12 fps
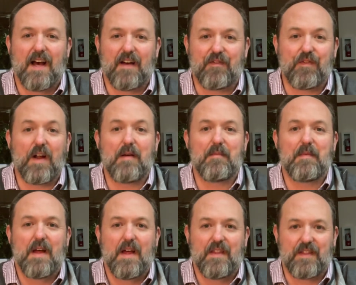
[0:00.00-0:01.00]
from
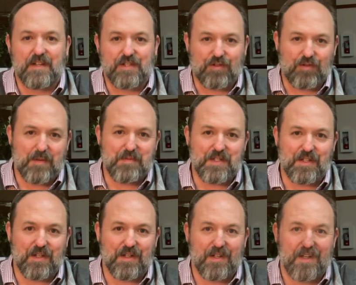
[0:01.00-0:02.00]
the scripture.